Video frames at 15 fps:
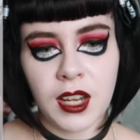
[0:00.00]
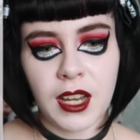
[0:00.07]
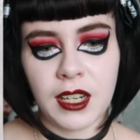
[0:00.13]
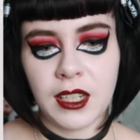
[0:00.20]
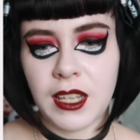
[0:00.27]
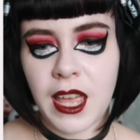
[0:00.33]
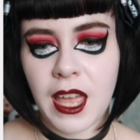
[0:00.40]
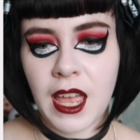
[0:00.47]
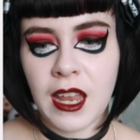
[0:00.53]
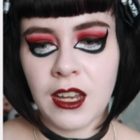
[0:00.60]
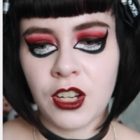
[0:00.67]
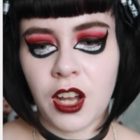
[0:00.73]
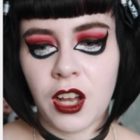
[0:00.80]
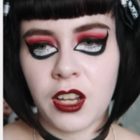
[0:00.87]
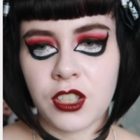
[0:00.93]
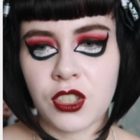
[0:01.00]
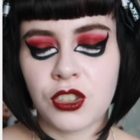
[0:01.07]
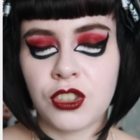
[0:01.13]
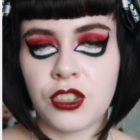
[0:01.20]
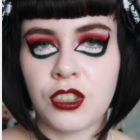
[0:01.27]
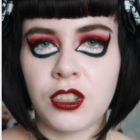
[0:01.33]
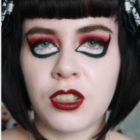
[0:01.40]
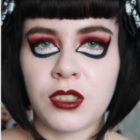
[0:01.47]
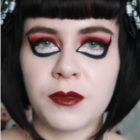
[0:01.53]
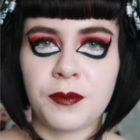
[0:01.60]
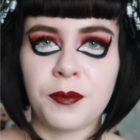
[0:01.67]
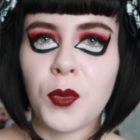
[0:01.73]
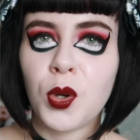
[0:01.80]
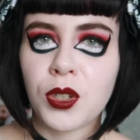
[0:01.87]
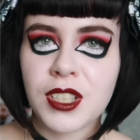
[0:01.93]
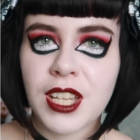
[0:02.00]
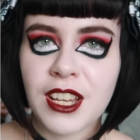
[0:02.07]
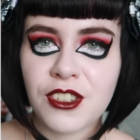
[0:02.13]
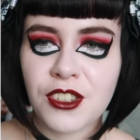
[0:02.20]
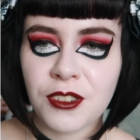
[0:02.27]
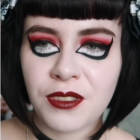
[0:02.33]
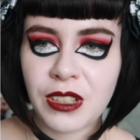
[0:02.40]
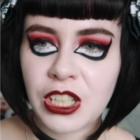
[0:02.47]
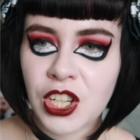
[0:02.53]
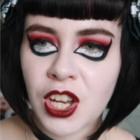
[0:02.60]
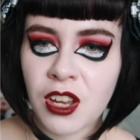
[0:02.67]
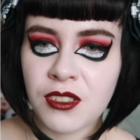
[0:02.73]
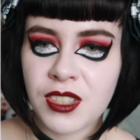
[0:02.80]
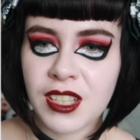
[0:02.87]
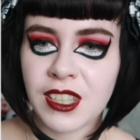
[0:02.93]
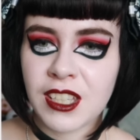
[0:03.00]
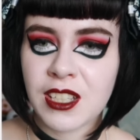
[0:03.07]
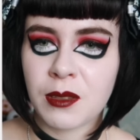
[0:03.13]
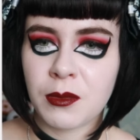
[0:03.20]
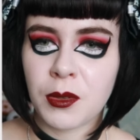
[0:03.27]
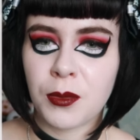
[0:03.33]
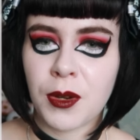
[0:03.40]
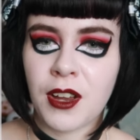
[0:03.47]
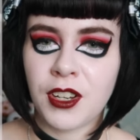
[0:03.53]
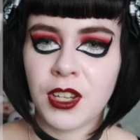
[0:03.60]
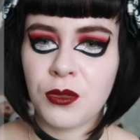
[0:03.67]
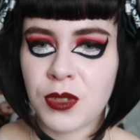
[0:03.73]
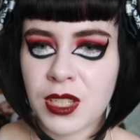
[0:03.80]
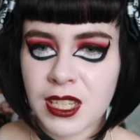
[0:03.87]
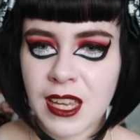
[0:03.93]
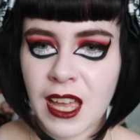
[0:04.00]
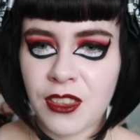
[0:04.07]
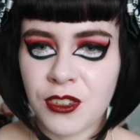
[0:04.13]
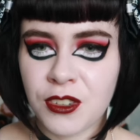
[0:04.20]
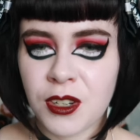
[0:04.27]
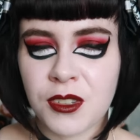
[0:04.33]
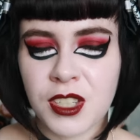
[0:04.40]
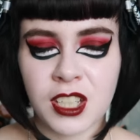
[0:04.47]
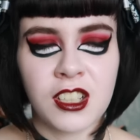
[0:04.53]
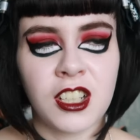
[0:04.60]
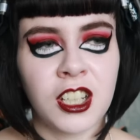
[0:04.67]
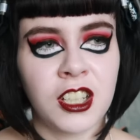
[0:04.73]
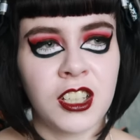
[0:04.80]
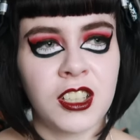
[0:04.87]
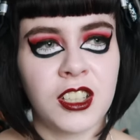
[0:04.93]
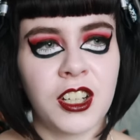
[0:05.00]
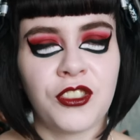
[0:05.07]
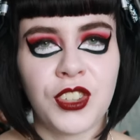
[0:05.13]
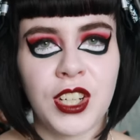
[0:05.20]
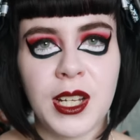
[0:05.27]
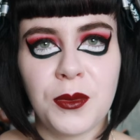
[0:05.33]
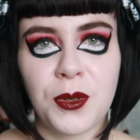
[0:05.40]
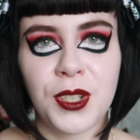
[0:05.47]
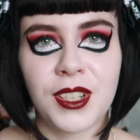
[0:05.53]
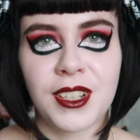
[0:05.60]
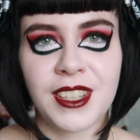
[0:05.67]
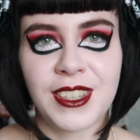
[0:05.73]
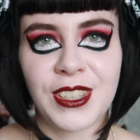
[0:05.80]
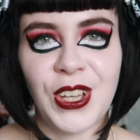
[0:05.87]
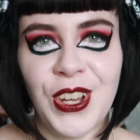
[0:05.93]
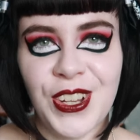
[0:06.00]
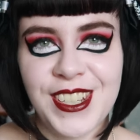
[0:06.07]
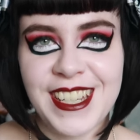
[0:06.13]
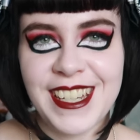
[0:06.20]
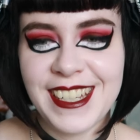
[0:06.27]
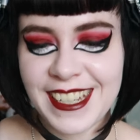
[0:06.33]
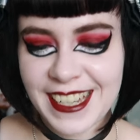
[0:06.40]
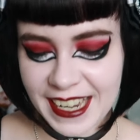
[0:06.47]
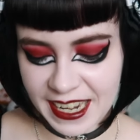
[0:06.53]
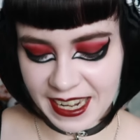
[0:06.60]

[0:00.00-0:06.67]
And then I saw more TikTok videos and then someone wearing it all together and I was like, oh, I really want the hoodie.